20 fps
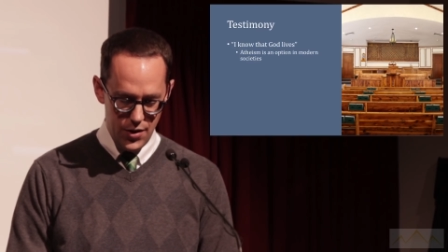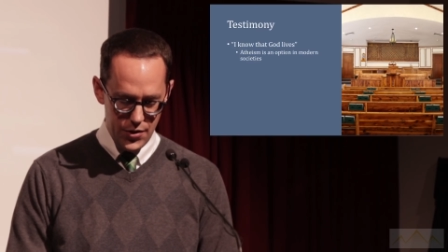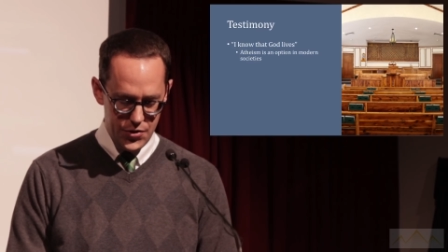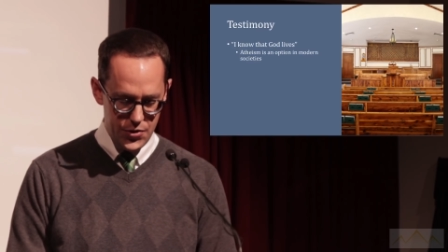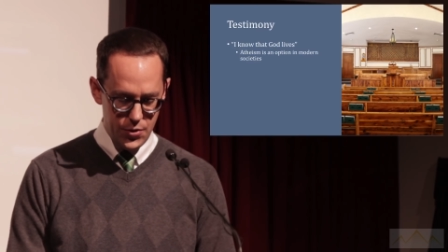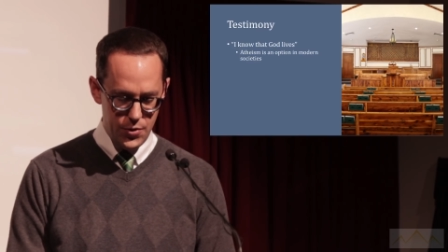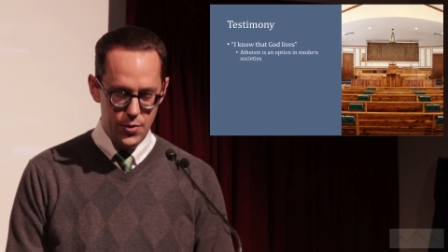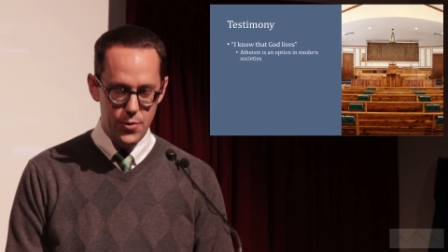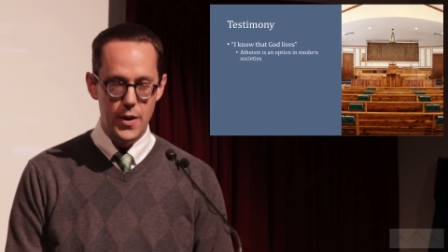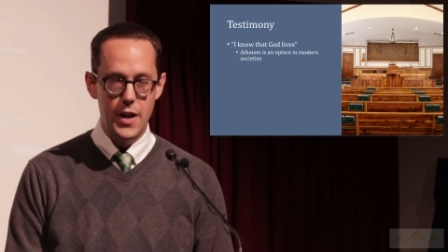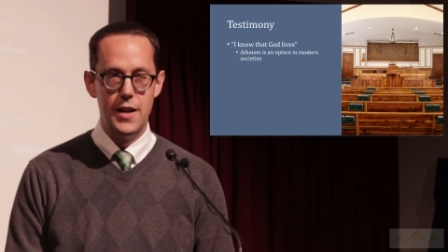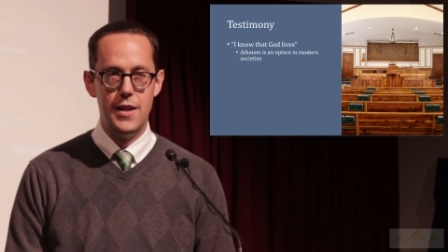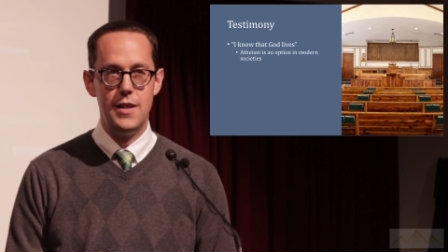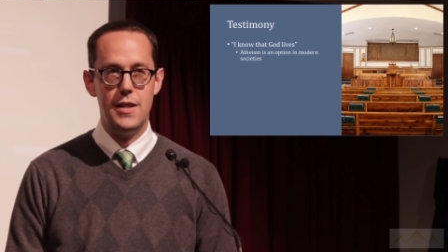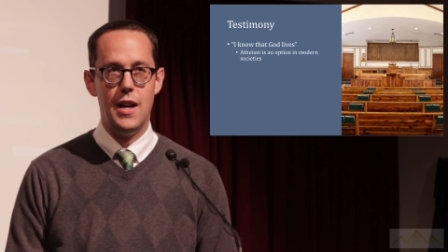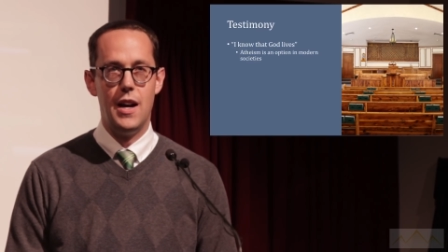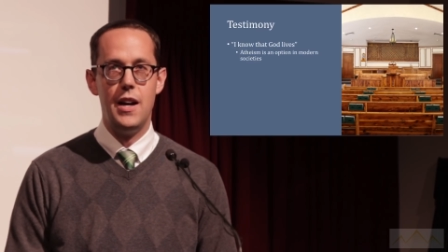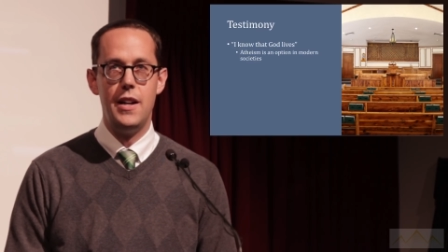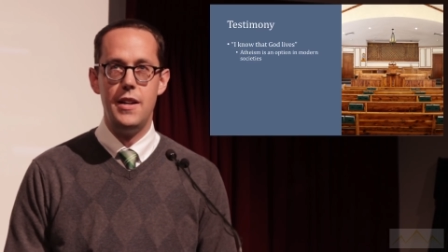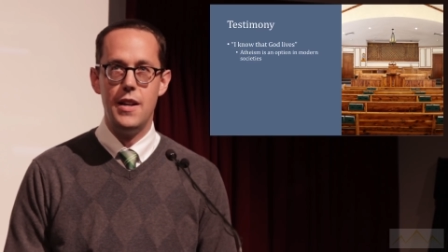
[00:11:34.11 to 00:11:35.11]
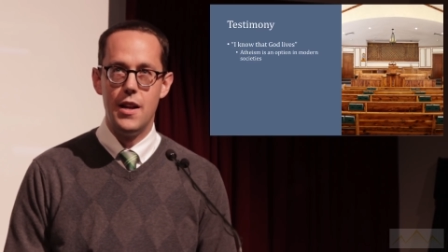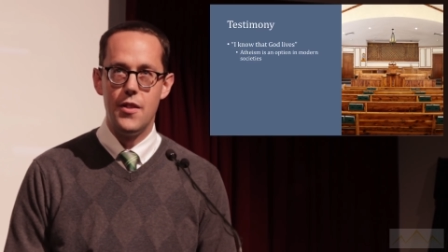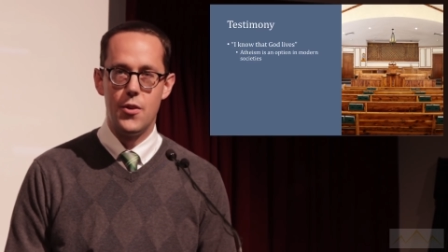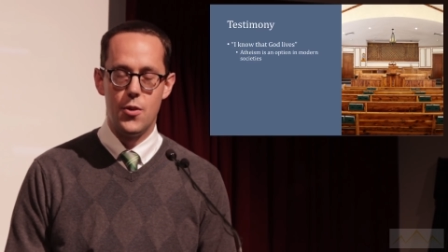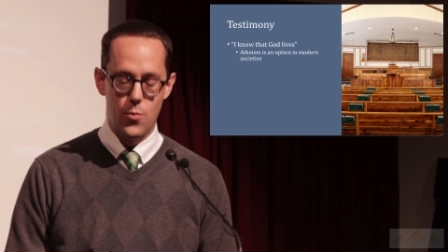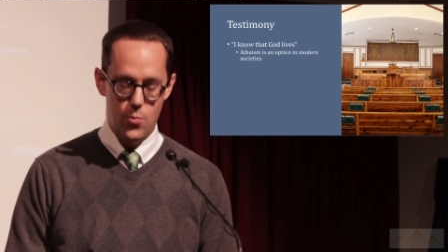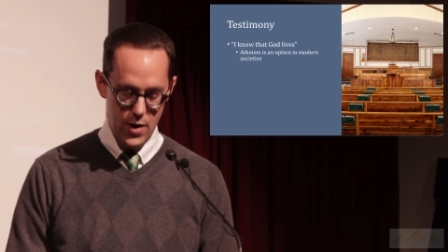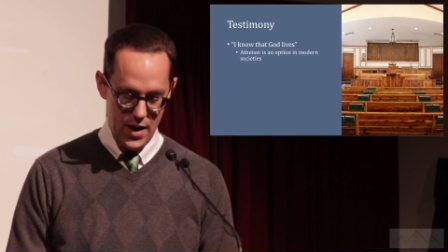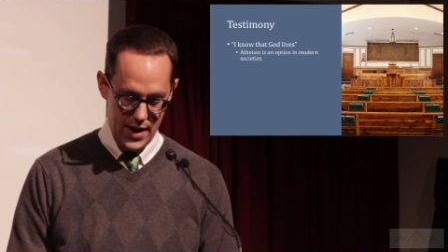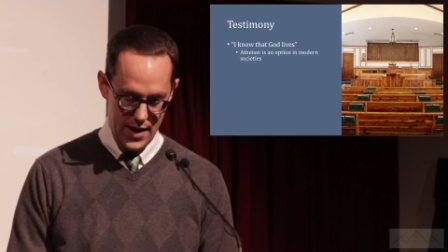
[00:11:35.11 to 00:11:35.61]
also created
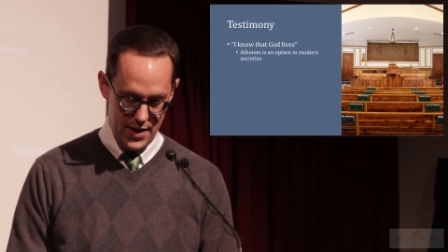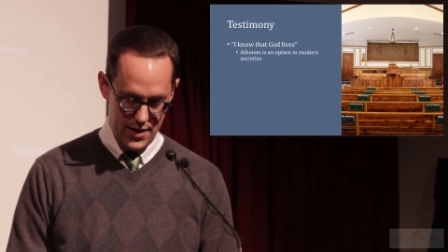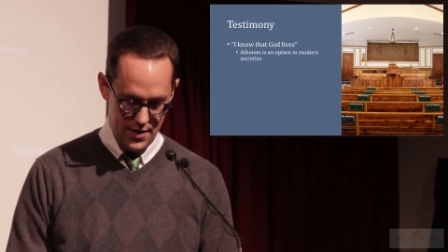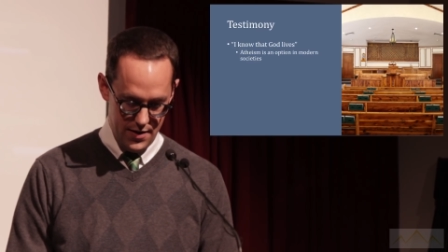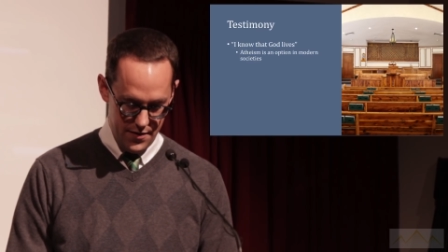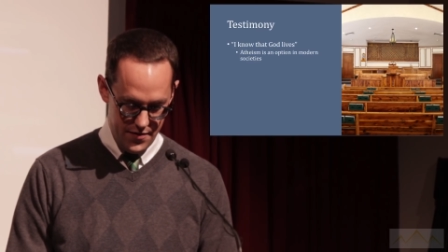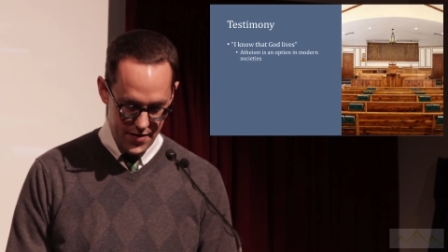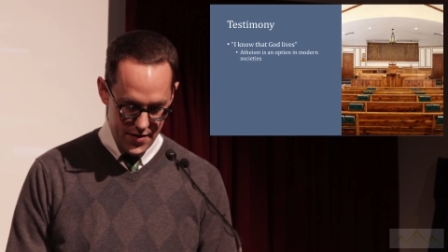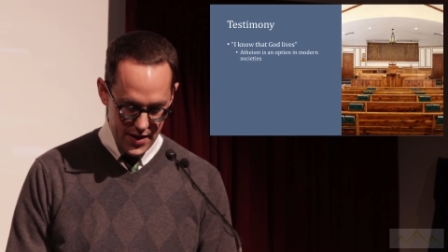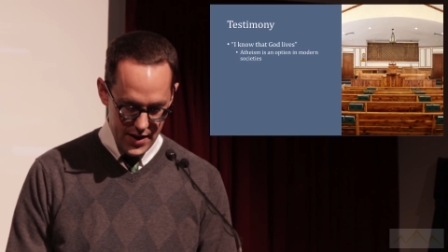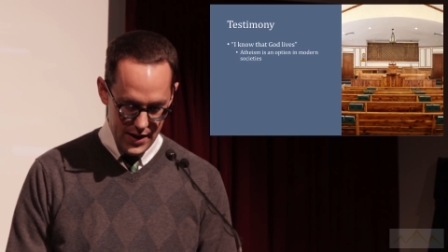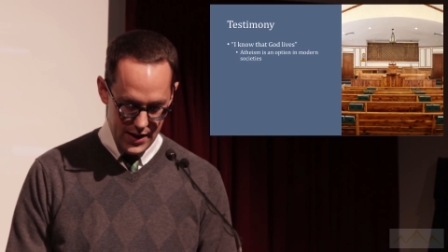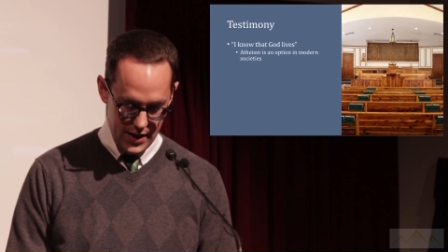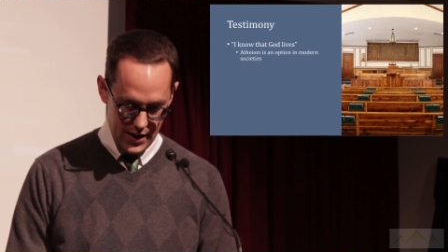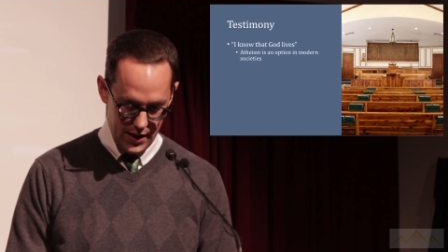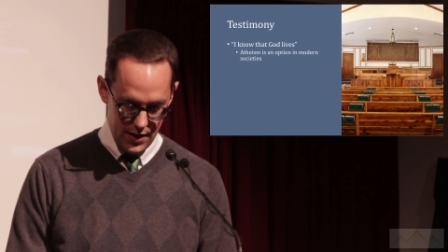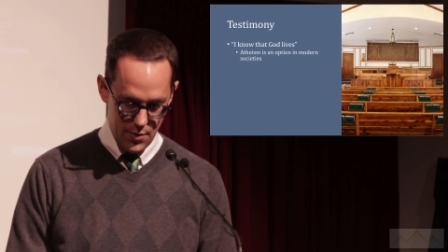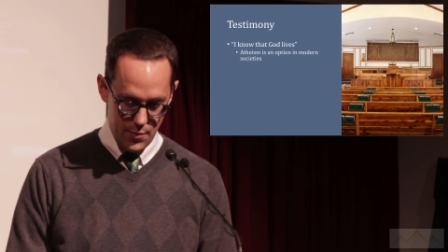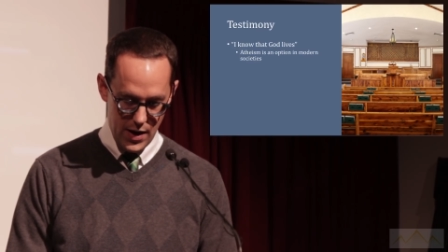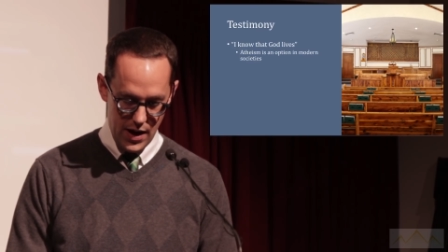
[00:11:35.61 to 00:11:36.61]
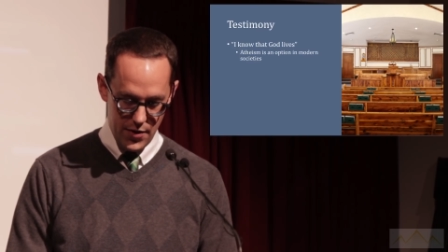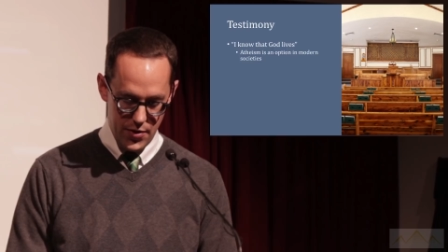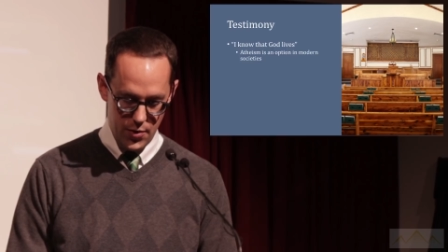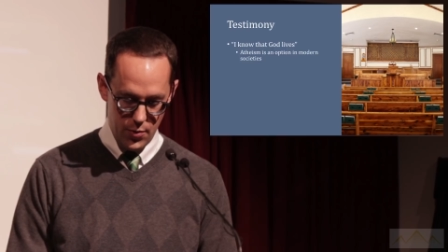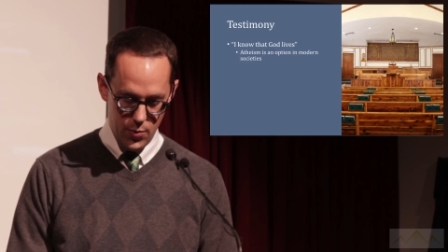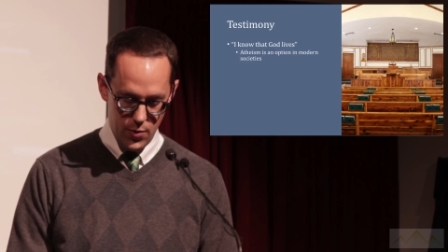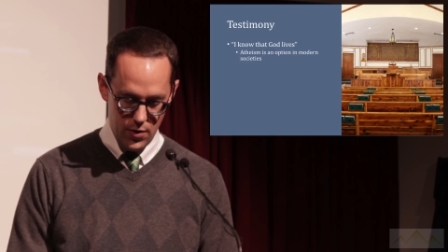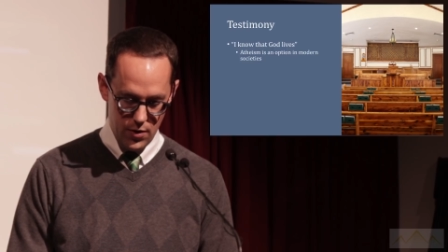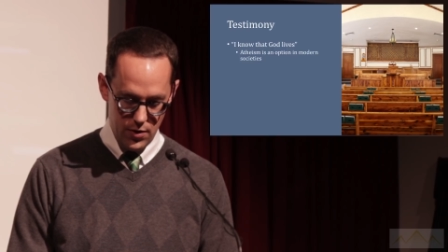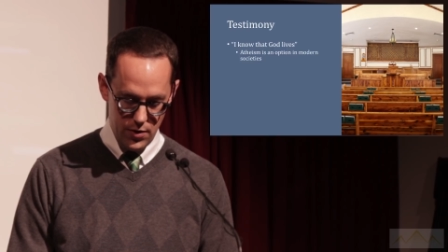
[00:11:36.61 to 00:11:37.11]
another way of thinking
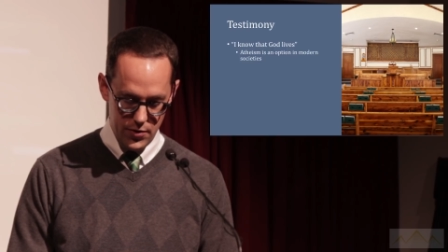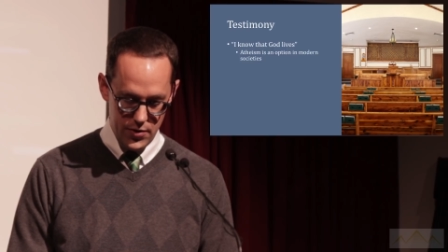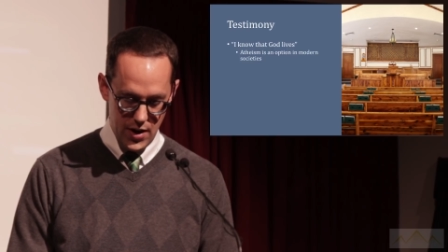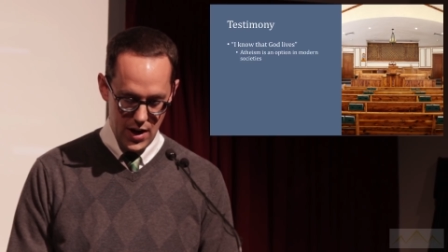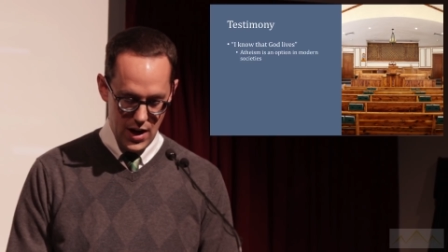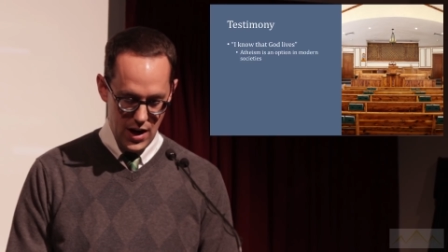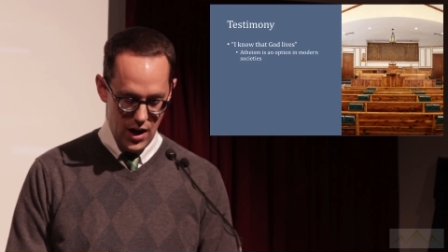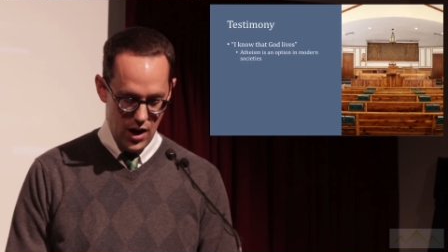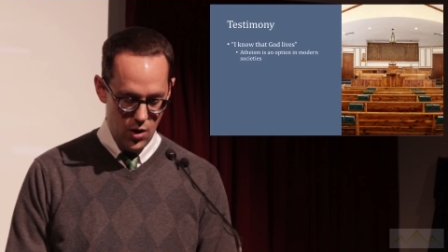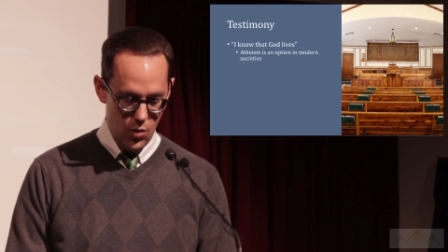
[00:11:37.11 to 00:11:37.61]
about the world,